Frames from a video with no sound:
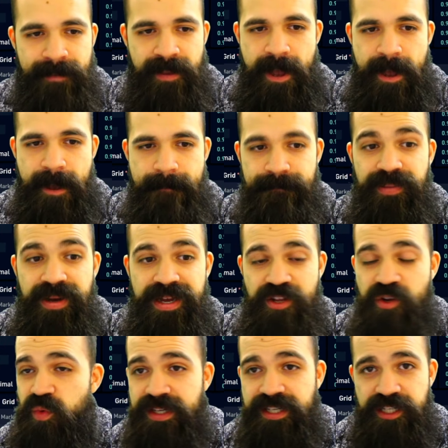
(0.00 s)
Um, but you're
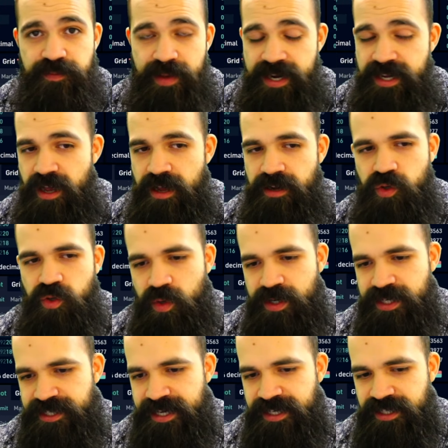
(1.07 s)
really just betting on KuCoin
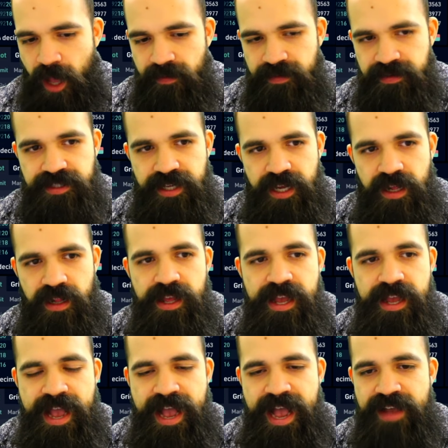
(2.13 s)
staying solvent until
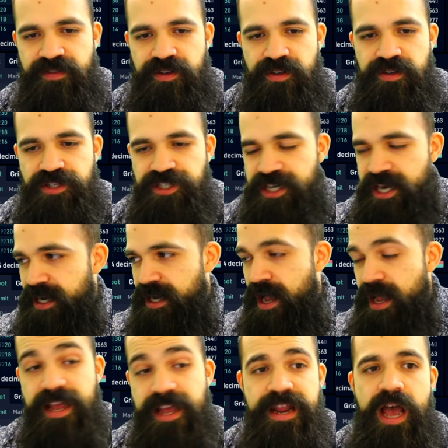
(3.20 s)
after Shanghai.
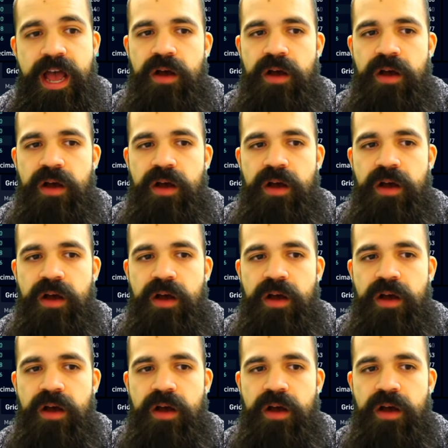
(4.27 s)
Now,